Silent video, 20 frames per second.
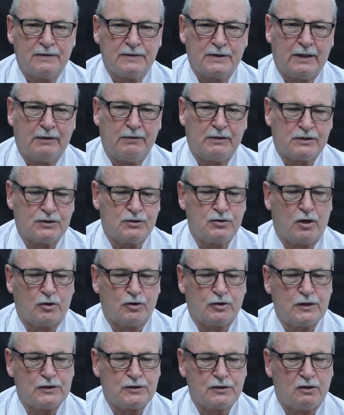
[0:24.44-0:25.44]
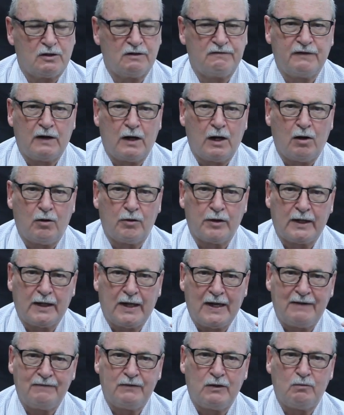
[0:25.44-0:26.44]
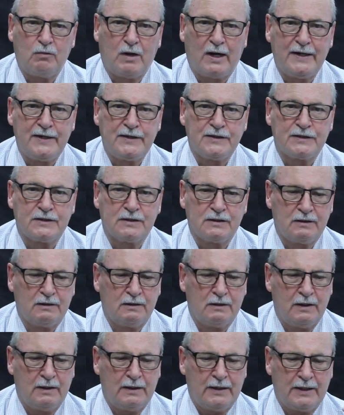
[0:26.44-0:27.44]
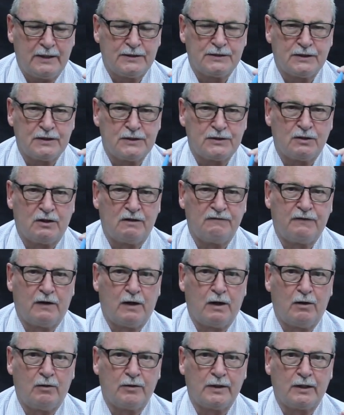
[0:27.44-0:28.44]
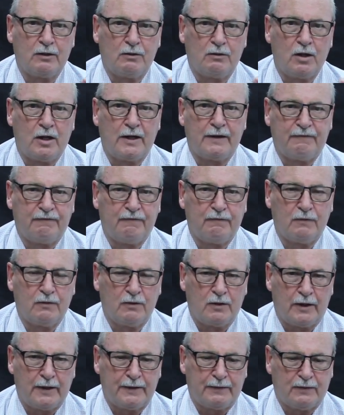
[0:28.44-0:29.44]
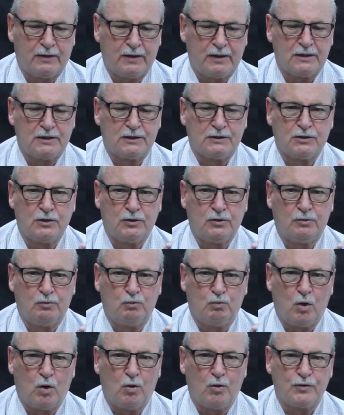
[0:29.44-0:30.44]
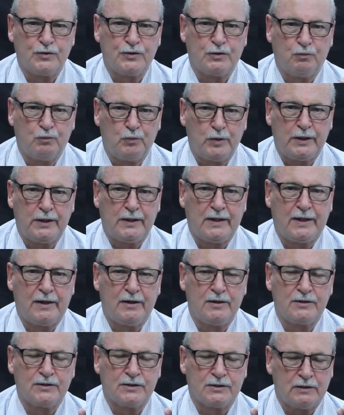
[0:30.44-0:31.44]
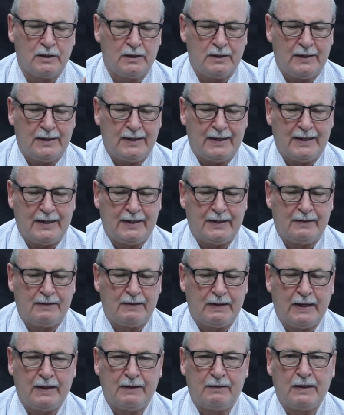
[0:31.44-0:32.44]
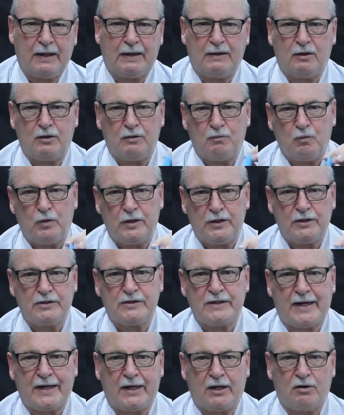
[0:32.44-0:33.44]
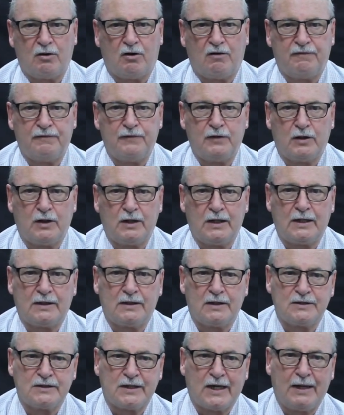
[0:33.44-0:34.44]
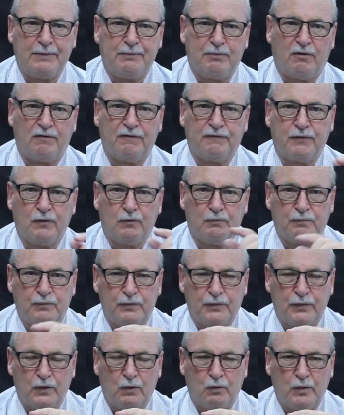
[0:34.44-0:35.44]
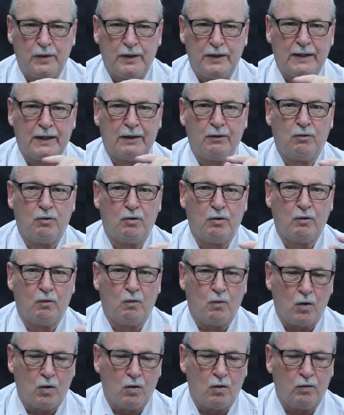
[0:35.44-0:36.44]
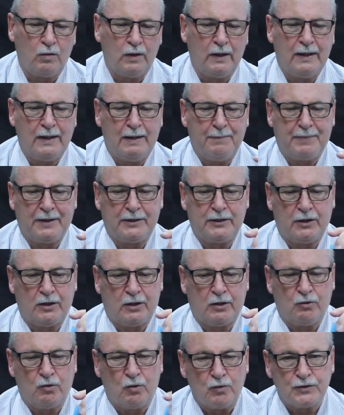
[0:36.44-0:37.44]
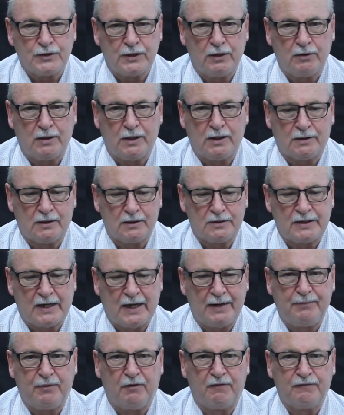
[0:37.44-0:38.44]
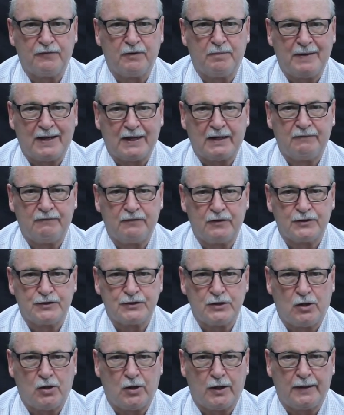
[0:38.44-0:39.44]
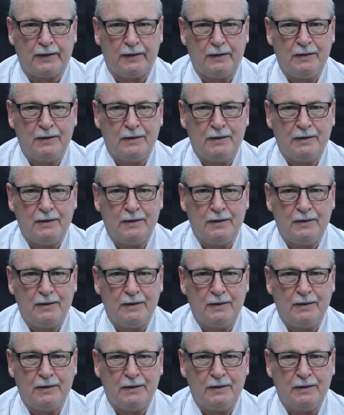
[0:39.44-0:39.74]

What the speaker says: So it's not designed for holding heavy weights. It's designed for holding light things to walls and windows, and then when you take it off, you can get the tape off the window or the wall, but you can also get the tape off the back of your sign.